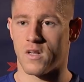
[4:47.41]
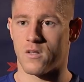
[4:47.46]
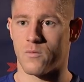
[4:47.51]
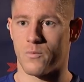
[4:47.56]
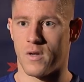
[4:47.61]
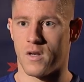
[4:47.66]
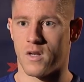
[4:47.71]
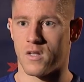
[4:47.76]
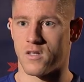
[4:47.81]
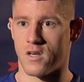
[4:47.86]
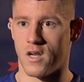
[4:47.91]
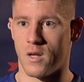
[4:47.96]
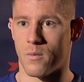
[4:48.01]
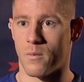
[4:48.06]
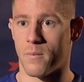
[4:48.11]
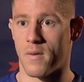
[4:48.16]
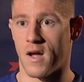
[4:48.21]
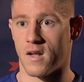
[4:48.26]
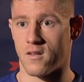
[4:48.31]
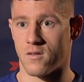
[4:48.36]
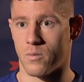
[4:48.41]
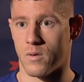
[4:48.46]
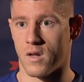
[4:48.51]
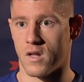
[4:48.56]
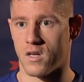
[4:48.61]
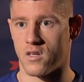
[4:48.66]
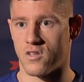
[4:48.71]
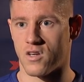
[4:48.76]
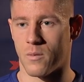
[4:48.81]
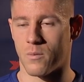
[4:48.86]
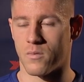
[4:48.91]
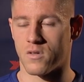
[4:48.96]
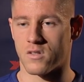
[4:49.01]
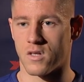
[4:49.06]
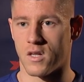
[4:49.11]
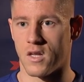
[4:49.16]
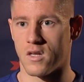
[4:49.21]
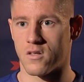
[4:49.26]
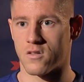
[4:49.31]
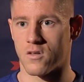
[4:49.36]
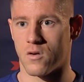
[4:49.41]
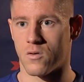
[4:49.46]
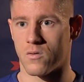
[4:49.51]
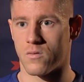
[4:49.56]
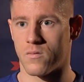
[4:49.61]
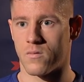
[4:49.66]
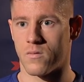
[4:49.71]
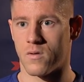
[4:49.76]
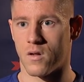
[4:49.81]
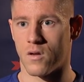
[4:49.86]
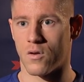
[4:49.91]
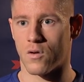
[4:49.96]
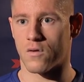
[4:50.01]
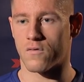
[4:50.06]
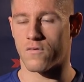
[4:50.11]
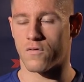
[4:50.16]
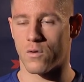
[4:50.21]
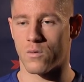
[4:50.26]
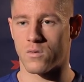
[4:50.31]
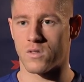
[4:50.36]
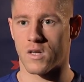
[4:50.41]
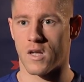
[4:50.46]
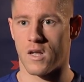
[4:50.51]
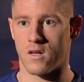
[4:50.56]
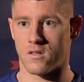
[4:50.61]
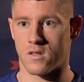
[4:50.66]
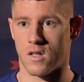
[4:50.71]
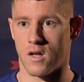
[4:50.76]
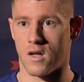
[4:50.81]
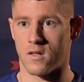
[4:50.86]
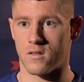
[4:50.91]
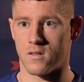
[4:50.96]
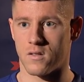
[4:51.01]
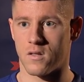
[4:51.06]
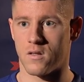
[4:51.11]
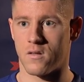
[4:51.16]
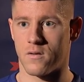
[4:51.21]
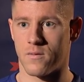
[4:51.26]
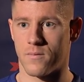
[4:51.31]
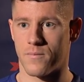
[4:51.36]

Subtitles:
It's been a dream of mine to play in the Champions League, so I'm looking forward to getting started.